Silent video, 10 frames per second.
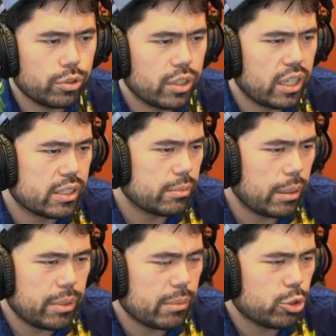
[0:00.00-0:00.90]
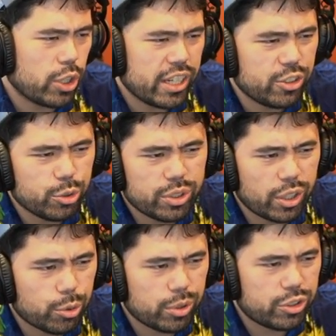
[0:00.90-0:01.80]
you guys. I mean, I'm sure I can do
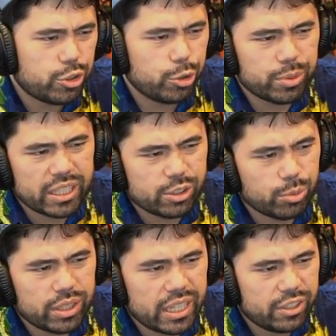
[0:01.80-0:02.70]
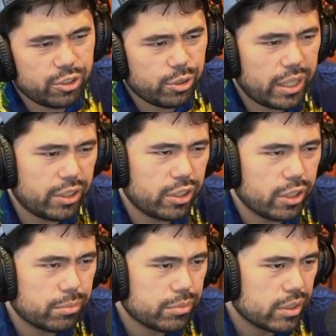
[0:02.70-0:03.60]
another one too, but that's the one that I do. I don't
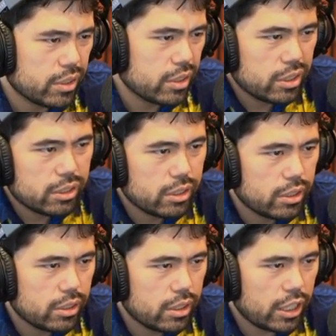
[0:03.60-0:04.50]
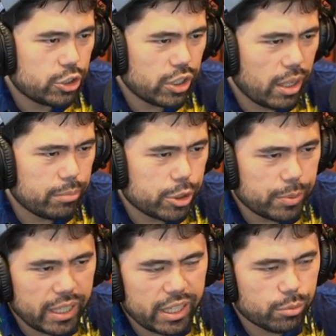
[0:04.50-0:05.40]
know. I should have gone bishop
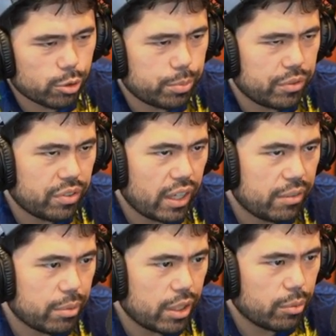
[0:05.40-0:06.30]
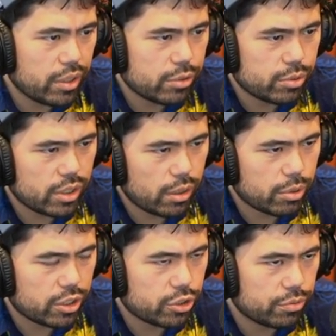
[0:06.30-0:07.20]
a8 and rook b5, by the way. This was not
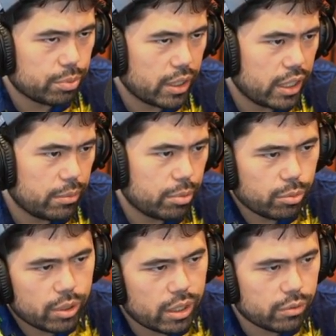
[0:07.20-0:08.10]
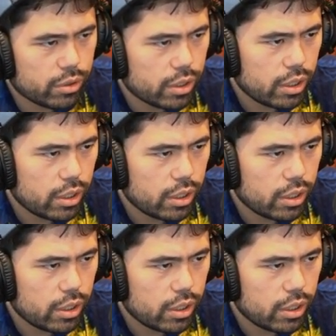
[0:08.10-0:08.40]
what I should have played, but whatever.